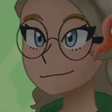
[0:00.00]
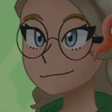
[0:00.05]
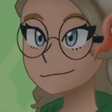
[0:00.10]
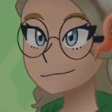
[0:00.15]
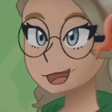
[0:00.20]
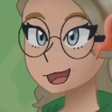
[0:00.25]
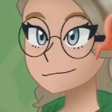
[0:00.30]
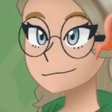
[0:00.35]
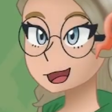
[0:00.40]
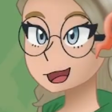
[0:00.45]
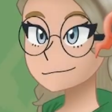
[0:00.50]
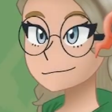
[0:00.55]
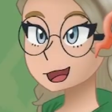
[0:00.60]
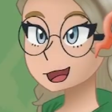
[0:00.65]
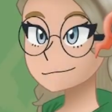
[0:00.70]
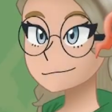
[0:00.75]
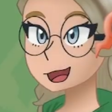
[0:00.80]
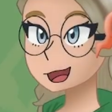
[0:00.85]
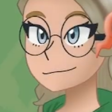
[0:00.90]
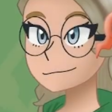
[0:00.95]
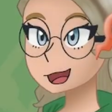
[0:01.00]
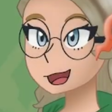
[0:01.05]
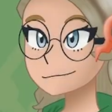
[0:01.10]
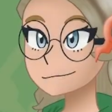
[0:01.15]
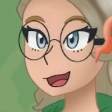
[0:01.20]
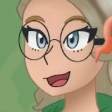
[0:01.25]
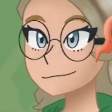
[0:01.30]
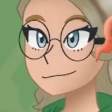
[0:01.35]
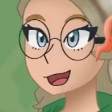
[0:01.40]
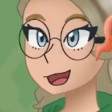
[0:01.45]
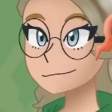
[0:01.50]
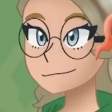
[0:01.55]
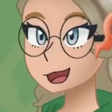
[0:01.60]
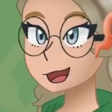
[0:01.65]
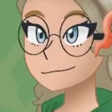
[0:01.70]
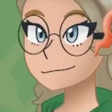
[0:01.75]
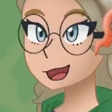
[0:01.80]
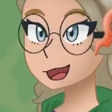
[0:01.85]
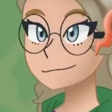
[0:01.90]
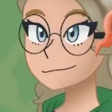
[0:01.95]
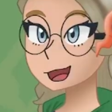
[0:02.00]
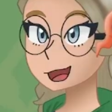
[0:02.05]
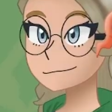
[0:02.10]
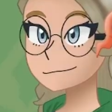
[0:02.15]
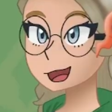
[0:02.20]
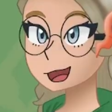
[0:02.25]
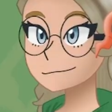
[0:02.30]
This might be a good game to show off Hydrapple.